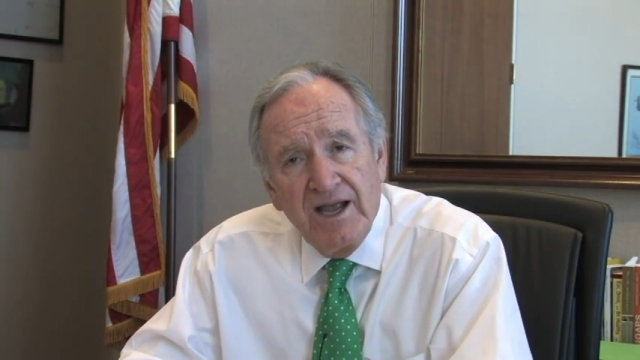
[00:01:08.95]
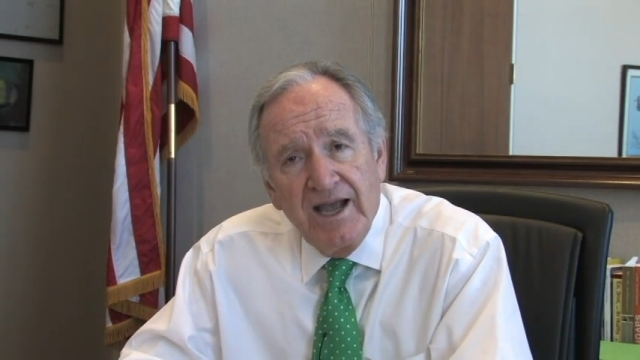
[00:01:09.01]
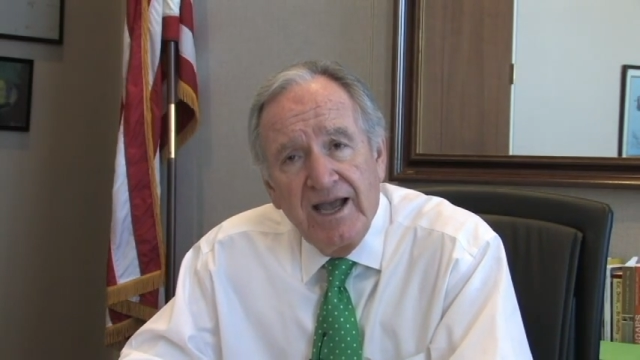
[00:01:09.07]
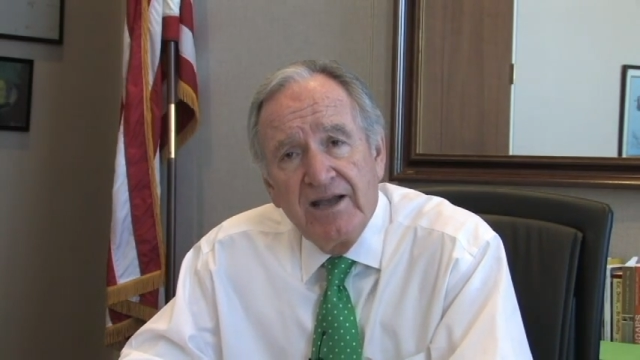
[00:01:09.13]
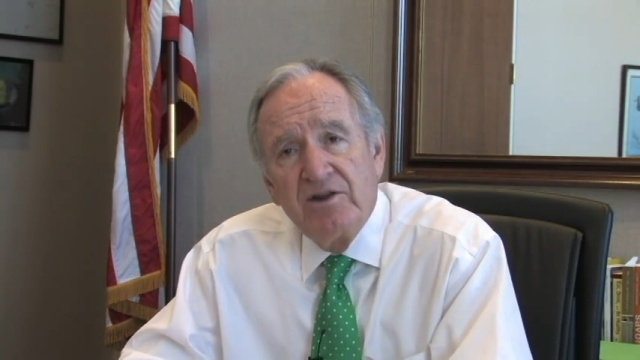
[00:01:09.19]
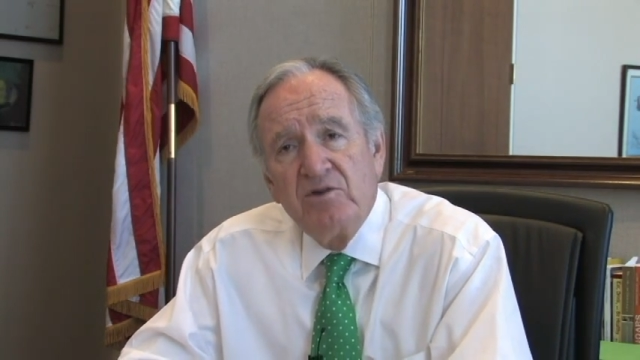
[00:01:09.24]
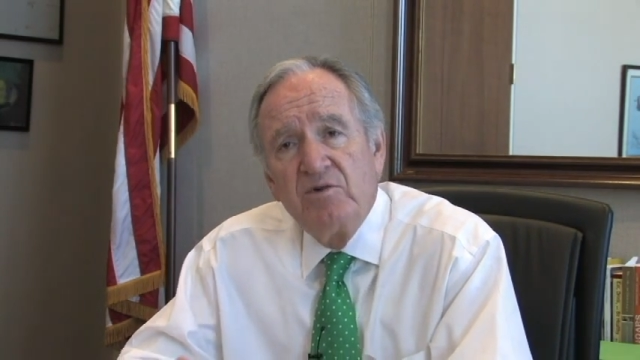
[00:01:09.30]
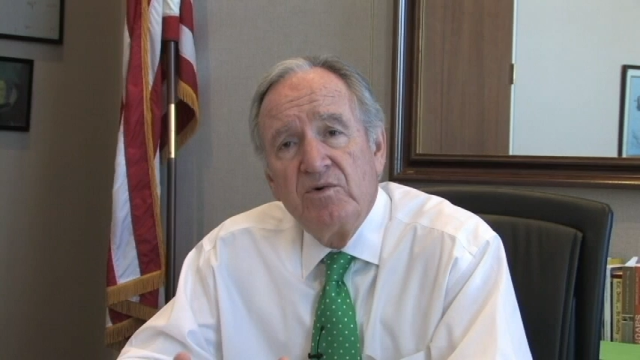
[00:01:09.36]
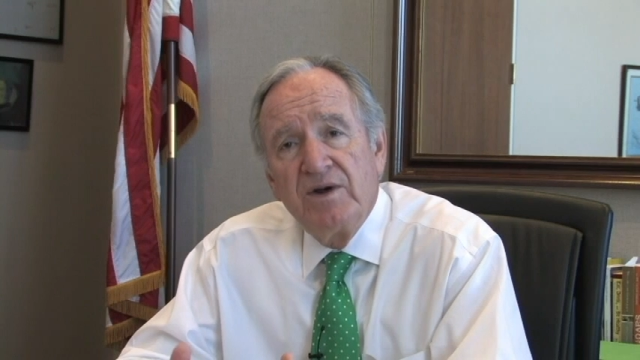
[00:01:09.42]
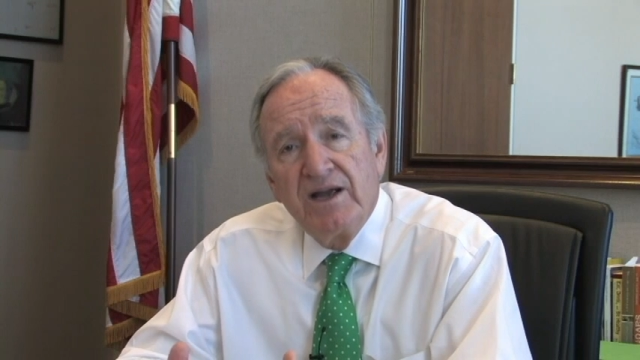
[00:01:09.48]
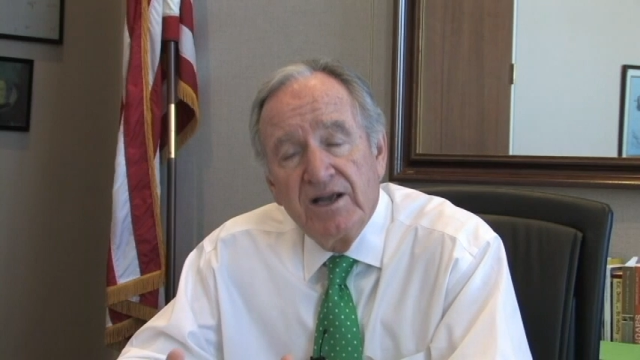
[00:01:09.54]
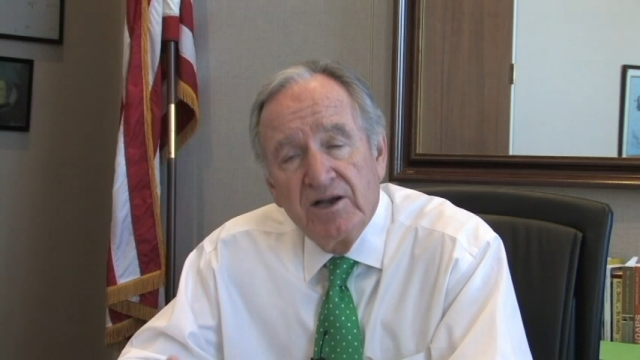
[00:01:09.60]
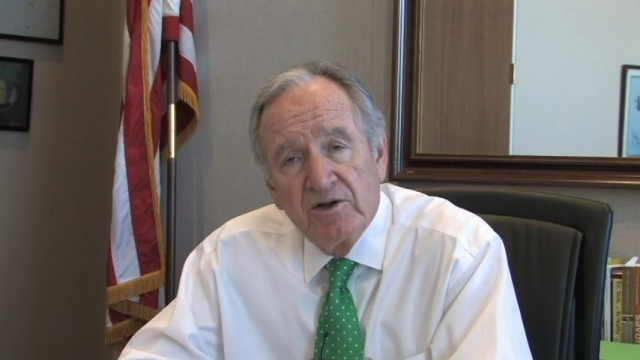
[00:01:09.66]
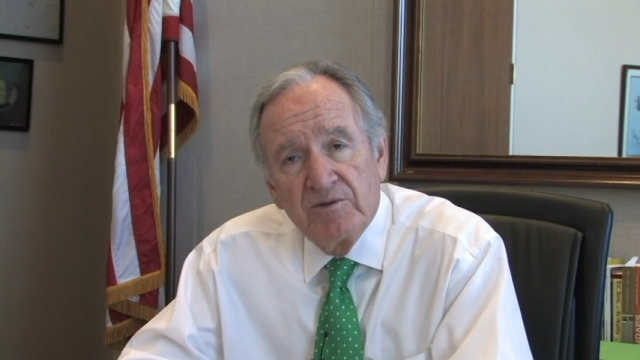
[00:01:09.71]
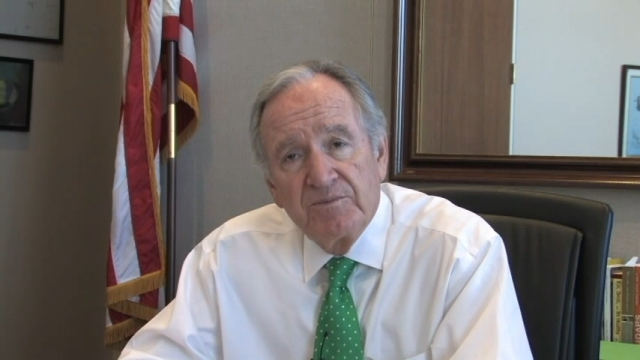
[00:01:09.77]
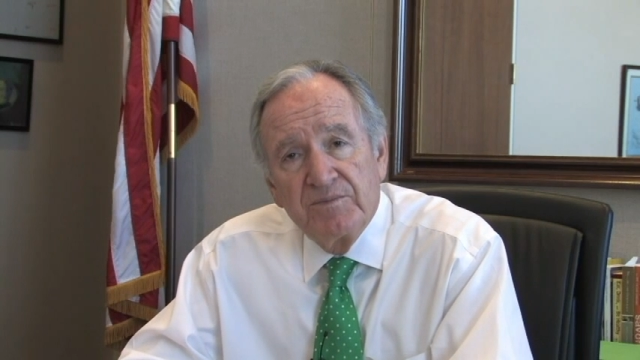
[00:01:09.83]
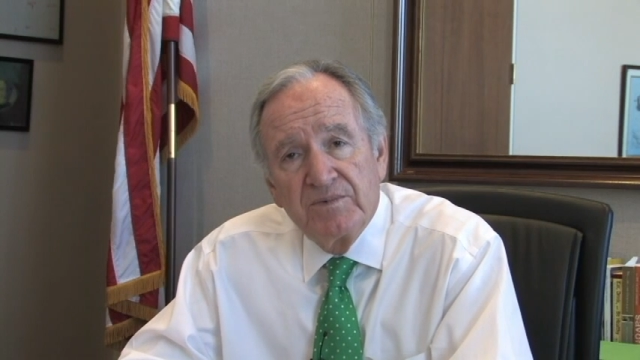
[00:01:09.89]
and who
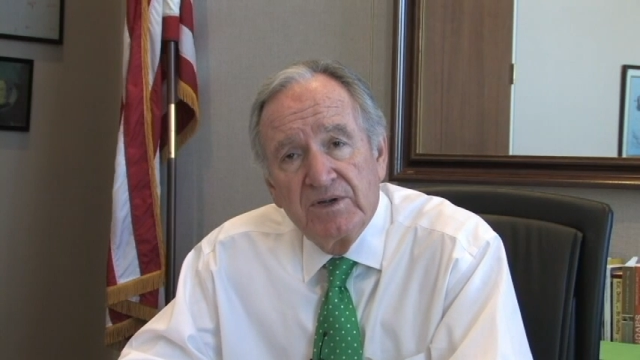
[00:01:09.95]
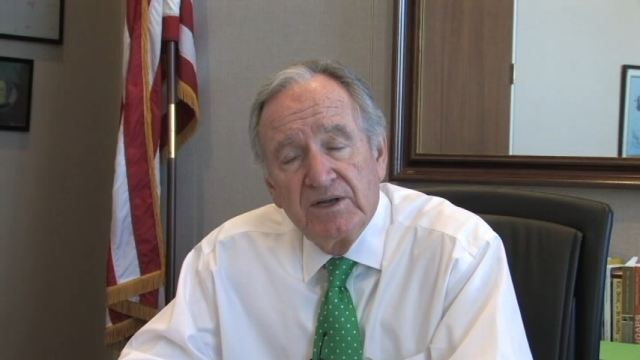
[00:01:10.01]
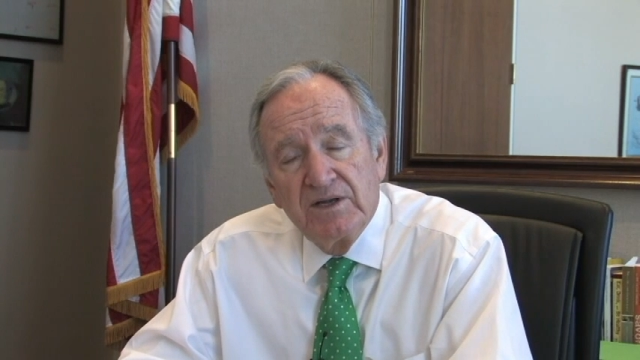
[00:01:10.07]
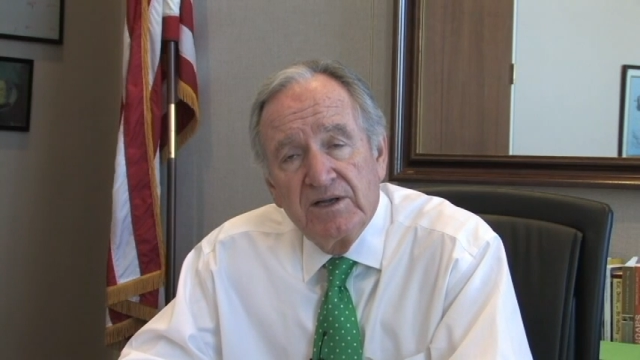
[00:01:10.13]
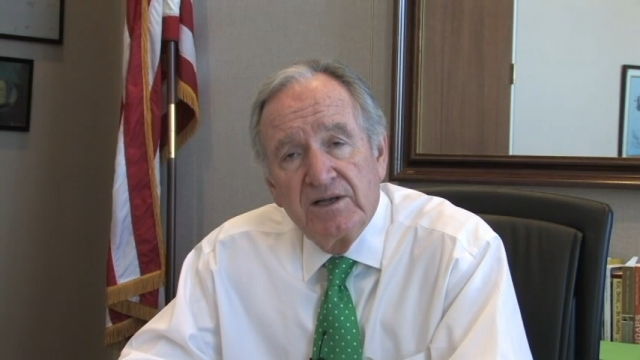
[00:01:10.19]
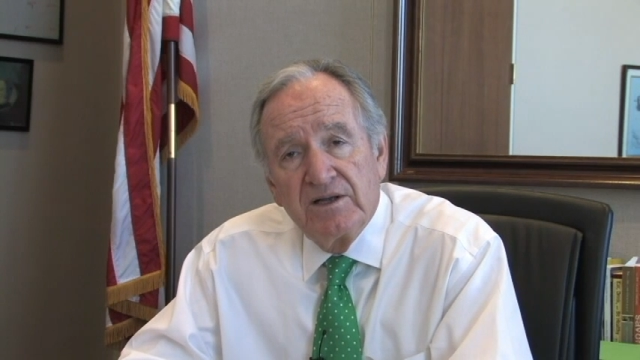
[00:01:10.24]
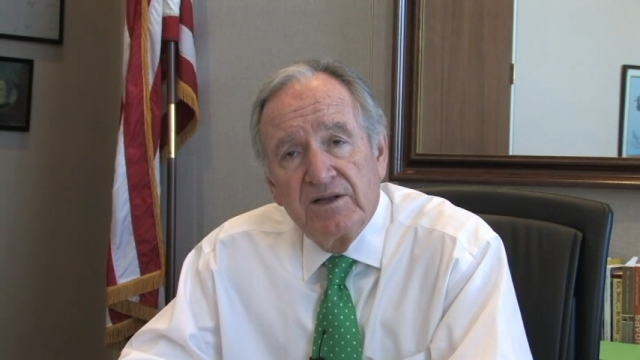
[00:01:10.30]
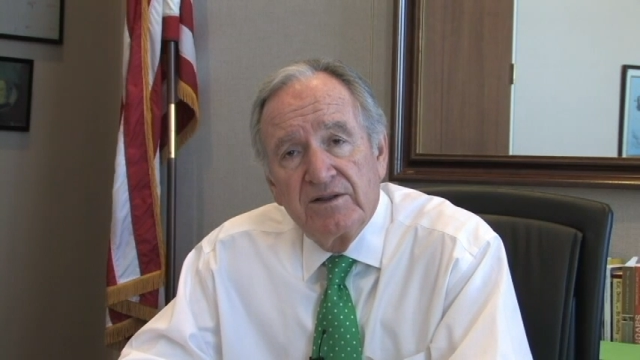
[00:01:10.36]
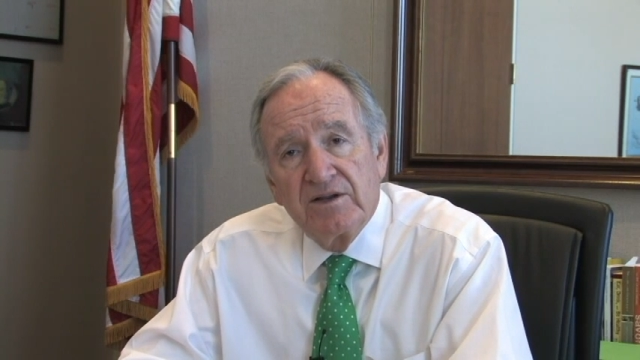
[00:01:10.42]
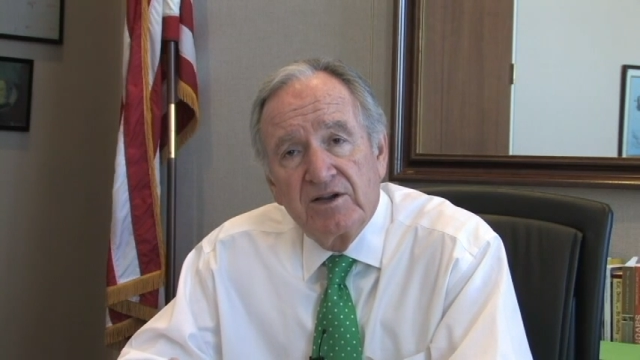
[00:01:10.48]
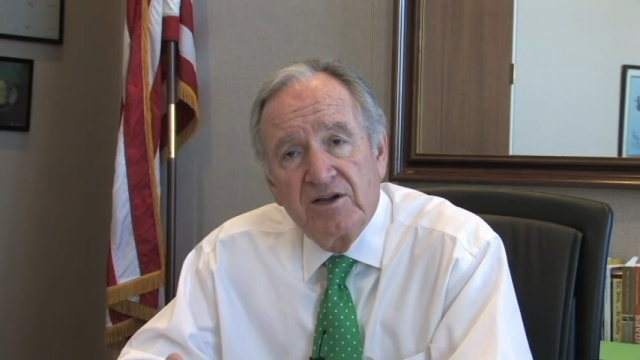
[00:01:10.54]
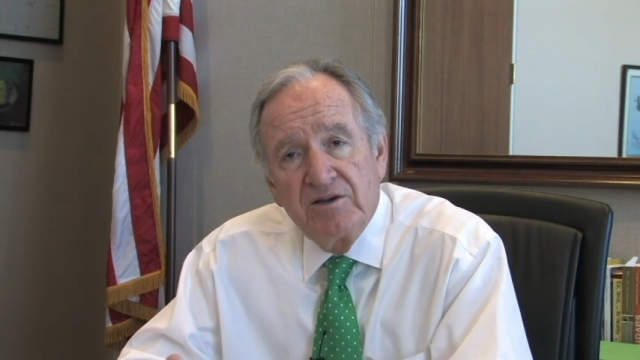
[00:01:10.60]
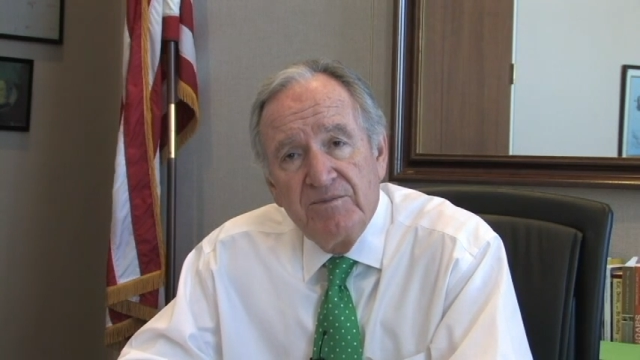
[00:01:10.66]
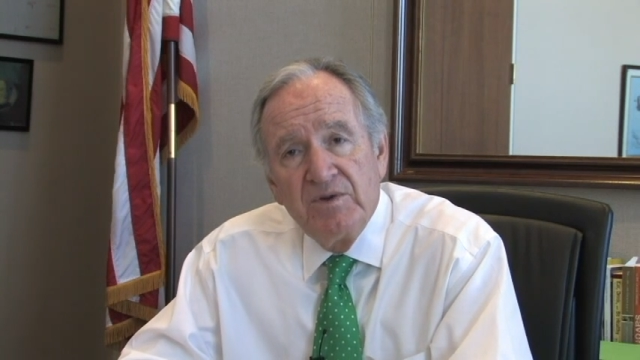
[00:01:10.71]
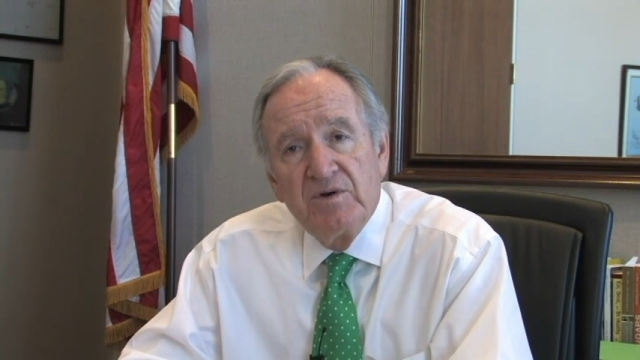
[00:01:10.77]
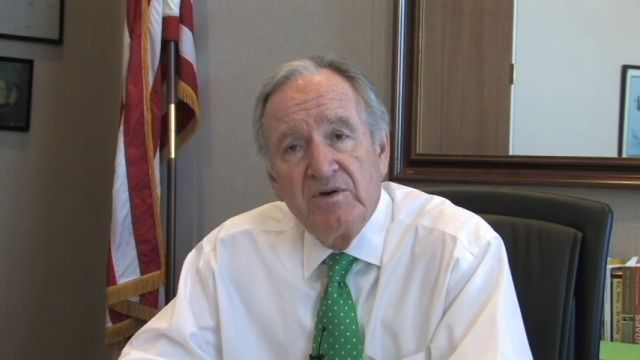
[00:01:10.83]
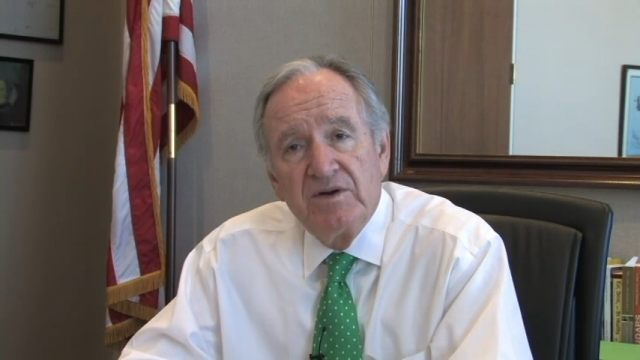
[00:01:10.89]
help the
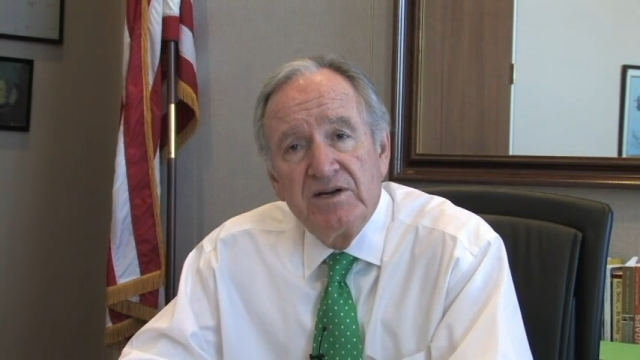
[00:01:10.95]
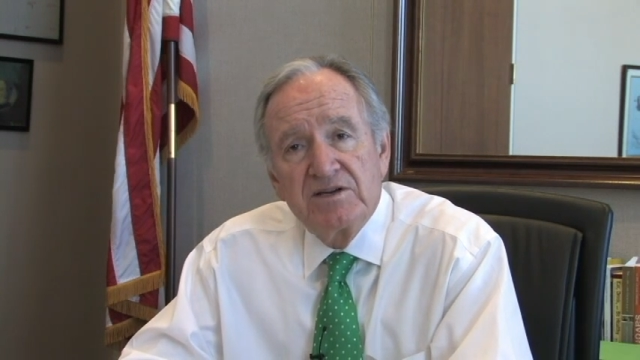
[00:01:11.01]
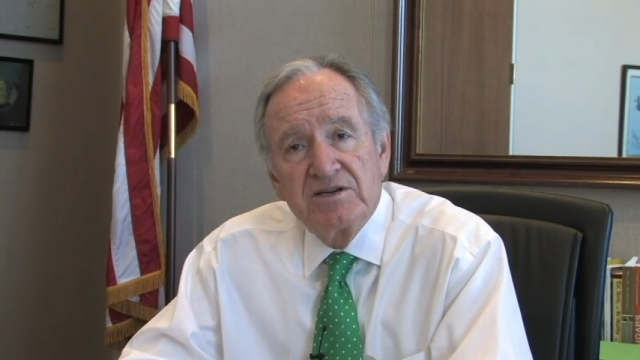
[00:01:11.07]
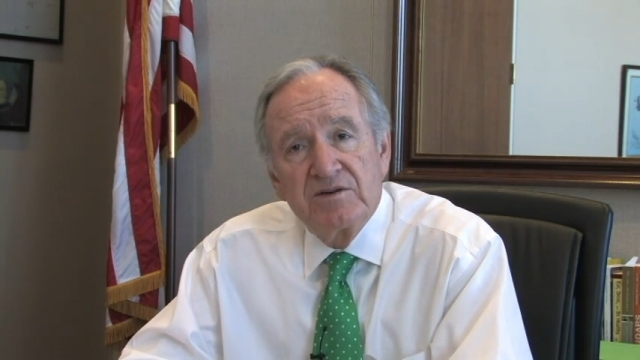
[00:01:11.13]
communities